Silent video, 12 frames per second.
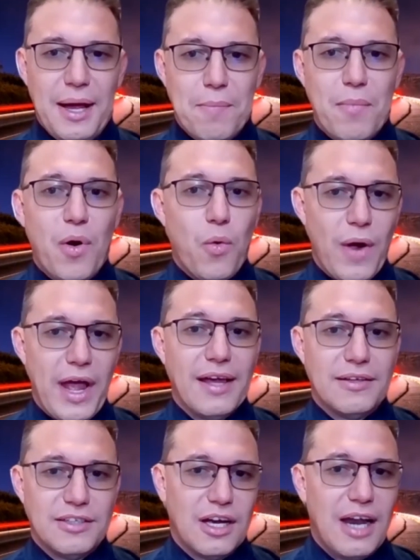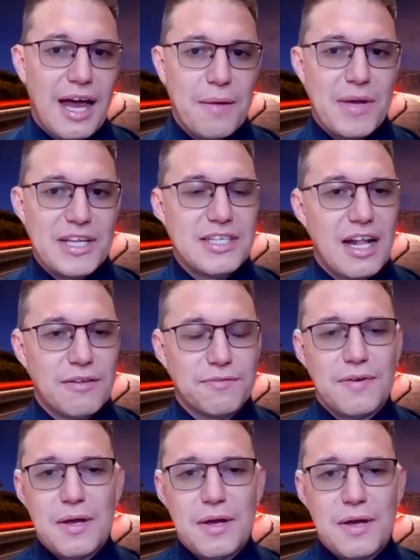Um, where you know, like
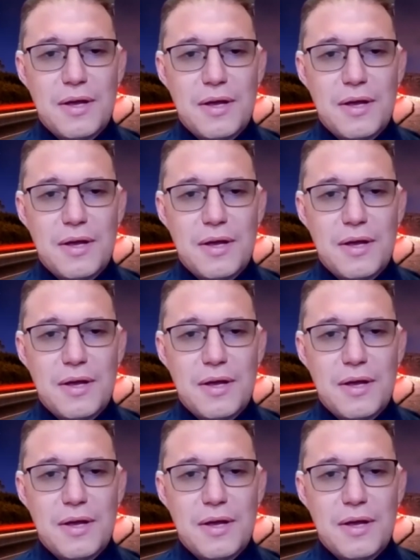myself,